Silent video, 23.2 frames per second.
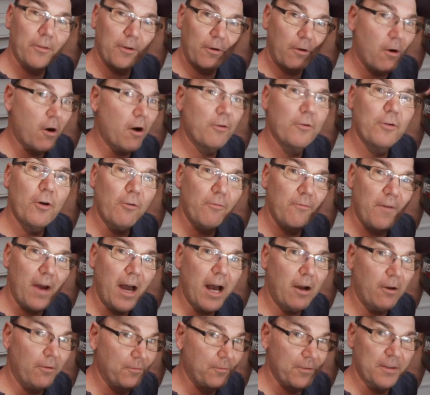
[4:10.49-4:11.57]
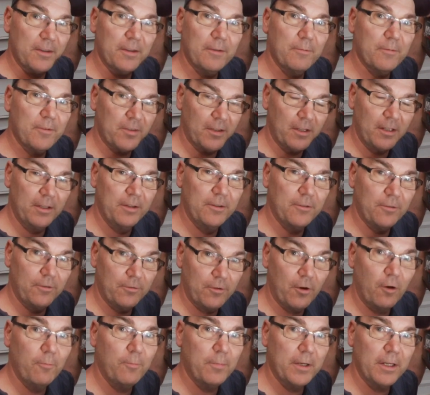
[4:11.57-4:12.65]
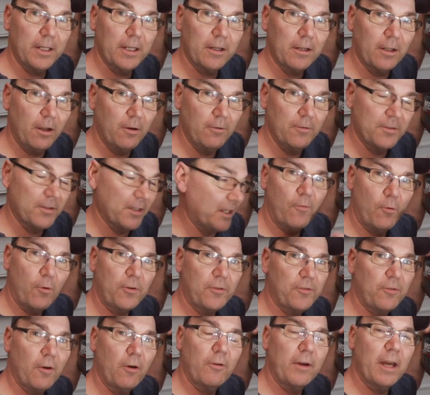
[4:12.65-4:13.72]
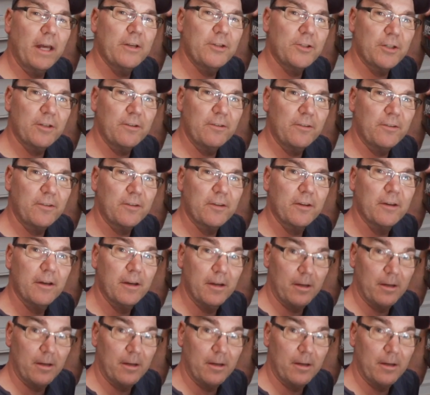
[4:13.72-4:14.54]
There are no valves in the cylinders opening and closing. Four-stroke engines